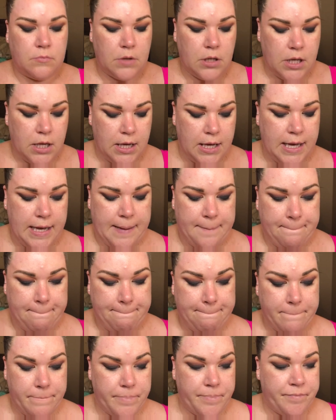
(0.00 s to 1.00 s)
Okay.
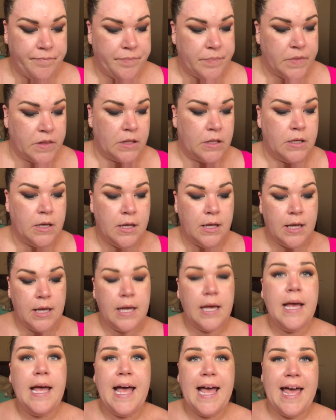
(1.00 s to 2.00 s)

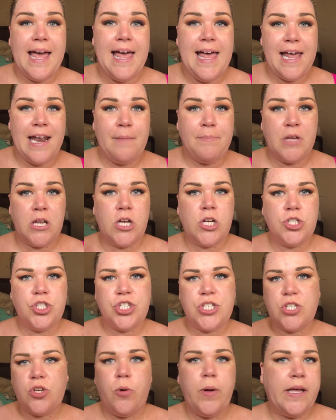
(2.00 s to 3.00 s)
And I'm gonna
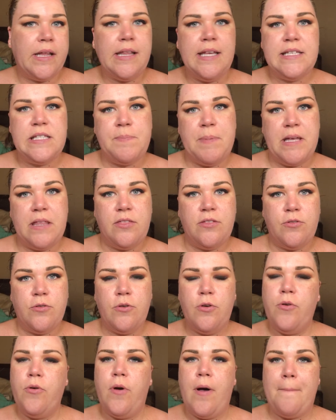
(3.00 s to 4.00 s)
just quickly speed
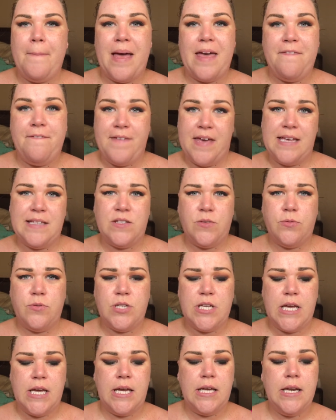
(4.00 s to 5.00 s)
through my face
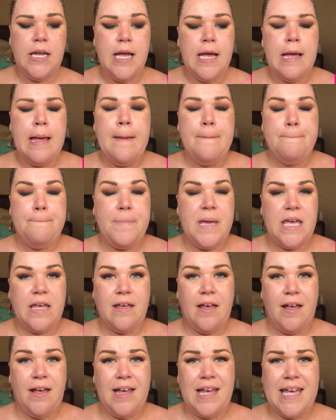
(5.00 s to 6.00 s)
routine
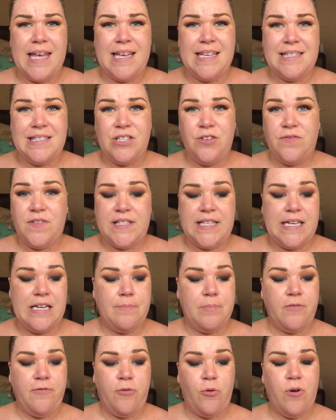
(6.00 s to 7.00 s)
because you've seen it
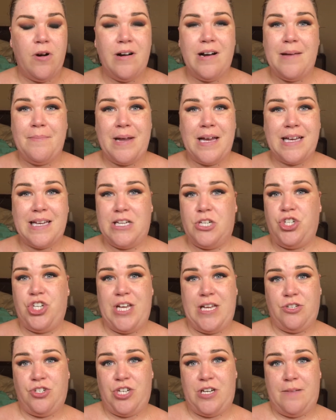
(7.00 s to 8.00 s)
before and I'm not gonna
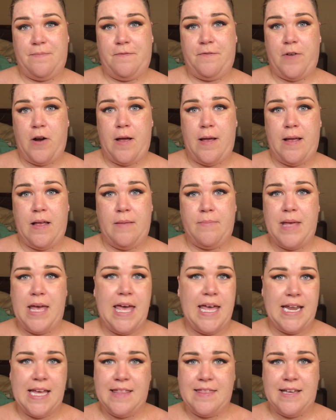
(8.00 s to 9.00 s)
change it up from
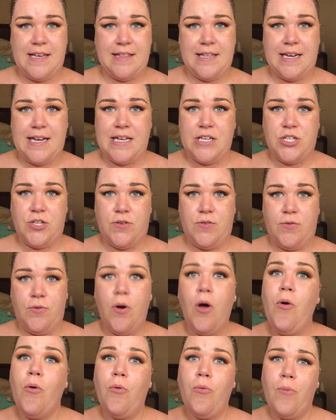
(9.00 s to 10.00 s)
anything that I do
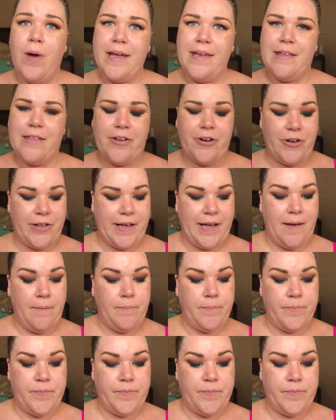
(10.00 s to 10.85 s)
regularly.